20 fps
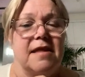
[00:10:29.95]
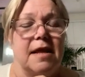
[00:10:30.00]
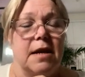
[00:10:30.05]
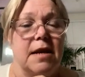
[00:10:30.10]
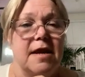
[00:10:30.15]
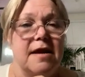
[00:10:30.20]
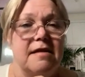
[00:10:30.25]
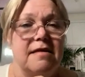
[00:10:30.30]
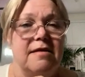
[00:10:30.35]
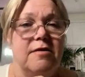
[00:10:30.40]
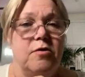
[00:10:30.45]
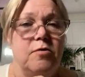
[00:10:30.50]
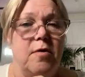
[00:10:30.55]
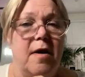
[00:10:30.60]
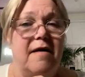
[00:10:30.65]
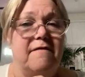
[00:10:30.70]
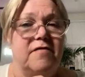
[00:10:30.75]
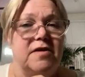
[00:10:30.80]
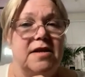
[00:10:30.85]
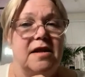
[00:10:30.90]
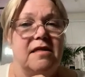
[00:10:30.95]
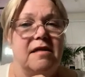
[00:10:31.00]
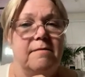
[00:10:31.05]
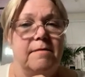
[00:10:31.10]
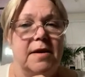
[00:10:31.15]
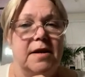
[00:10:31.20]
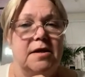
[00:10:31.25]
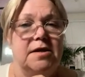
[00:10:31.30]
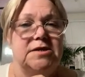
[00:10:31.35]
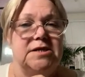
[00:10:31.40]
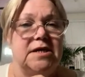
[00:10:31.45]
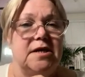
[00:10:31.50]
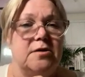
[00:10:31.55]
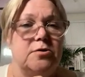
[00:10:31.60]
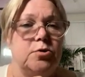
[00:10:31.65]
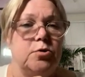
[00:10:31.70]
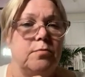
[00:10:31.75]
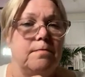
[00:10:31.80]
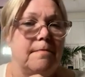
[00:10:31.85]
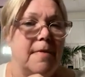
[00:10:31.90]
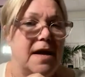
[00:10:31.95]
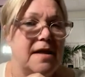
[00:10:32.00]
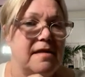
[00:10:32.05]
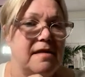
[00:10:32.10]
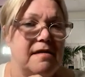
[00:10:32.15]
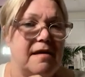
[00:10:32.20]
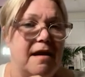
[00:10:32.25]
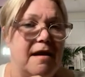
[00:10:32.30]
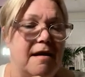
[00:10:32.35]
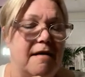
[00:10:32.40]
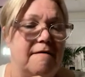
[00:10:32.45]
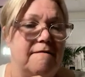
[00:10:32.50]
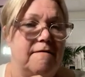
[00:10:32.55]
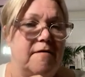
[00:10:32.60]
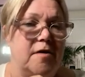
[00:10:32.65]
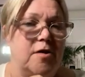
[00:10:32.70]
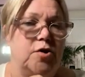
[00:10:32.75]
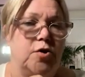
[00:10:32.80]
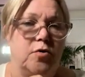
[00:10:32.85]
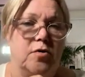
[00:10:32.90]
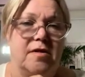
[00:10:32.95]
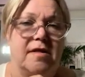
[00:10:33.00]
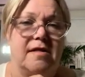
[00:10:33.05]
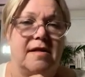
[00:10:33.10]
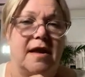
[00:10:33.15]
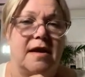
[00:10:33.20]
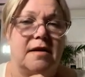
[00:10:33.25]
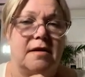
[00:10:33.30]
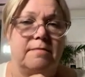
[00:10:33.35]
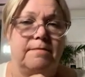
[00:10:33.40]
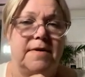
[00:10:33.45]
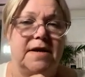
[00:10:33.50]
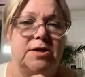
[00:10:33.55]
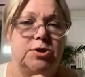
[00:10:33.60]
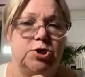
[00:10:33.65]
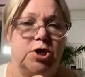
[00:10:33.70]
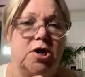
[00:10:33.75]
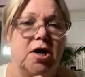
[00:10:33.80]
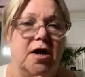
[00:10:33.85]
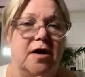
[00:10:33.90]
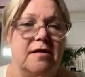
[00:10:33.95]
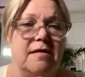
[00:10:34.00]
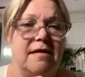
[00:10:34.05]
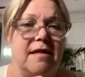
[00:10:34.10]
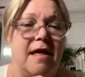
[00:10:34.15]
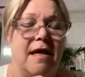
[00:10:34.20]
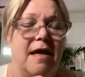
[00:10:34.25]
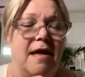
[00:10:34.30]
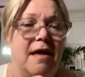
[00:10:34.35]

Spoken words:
Unless you have a disability and you must have non-standard bench heights,